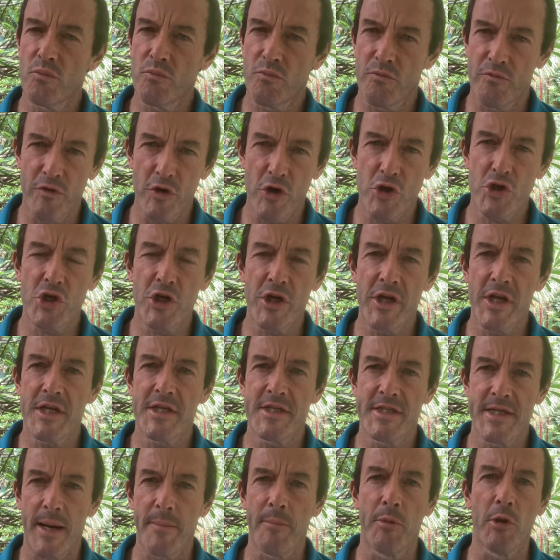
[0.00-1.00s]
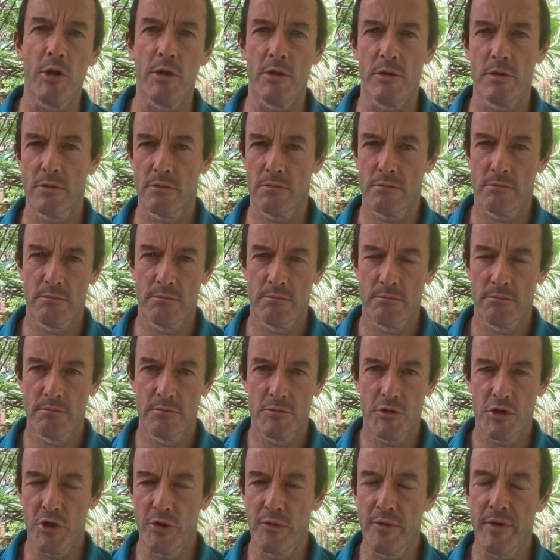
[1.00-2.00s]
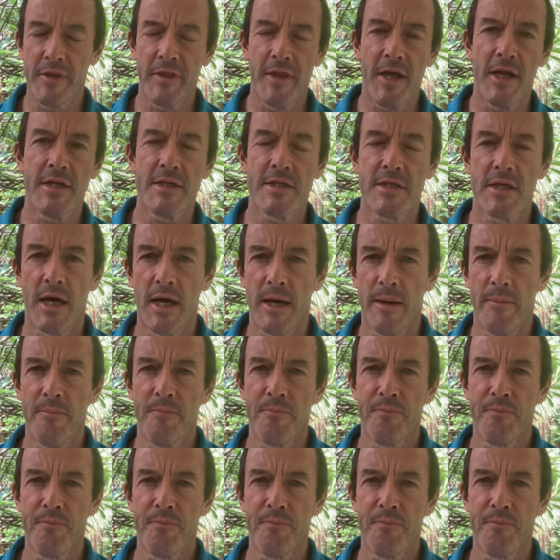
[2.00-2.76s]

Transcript: virtually doubled during that time.